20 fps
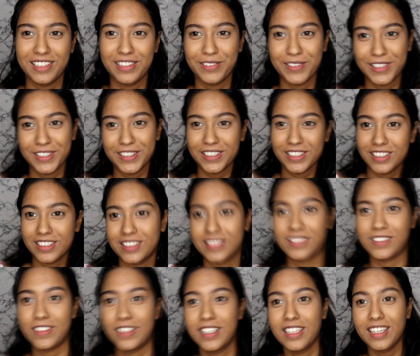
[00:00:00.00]
we're going to
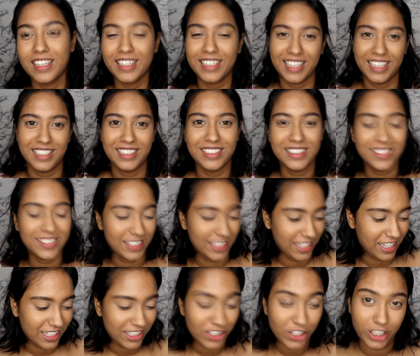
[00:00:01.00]
get into the
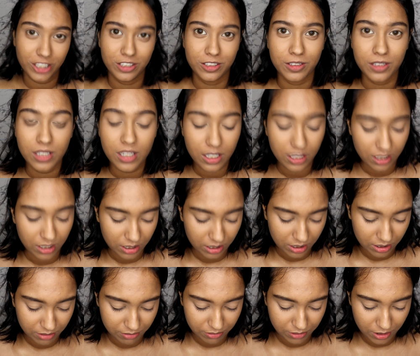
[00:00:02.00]
eyeshadow.
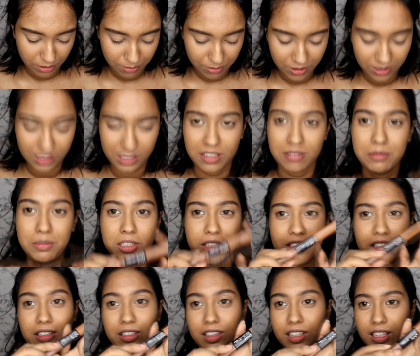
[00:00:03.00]
For bronzing, I'm
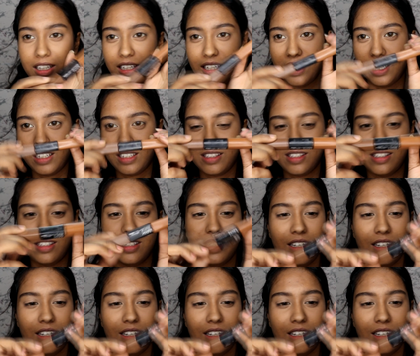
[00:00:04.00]
using the NYX